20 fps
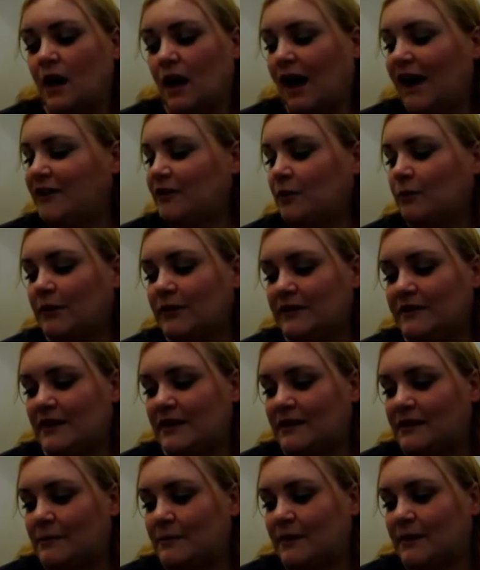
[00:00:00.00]
I don't want to
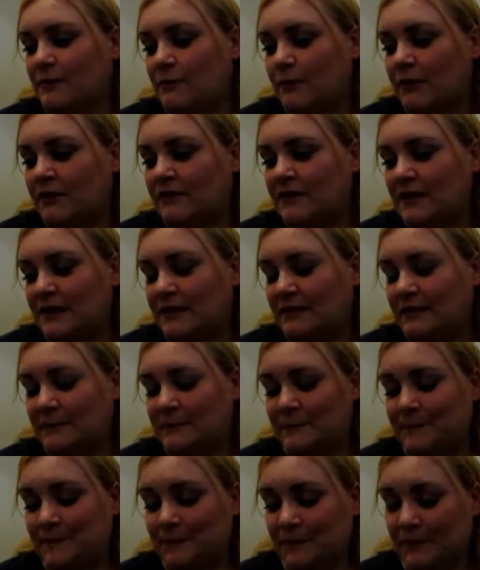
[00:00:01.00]
take them. I don't want to take them.